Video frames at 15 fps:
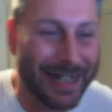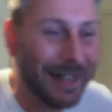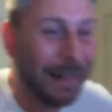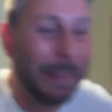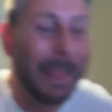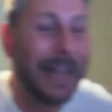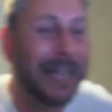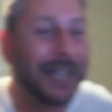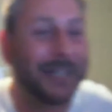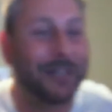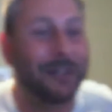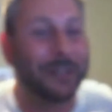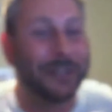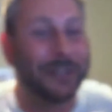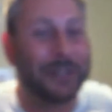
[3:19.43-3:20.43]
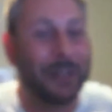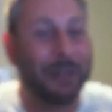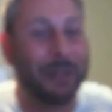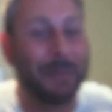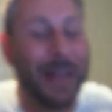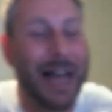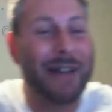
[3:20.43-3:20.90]
He just couldn't stop
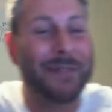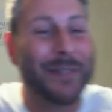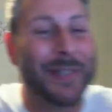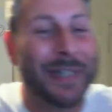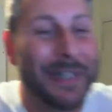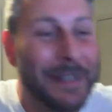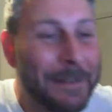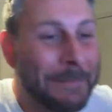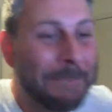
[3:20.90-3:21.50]
laughing.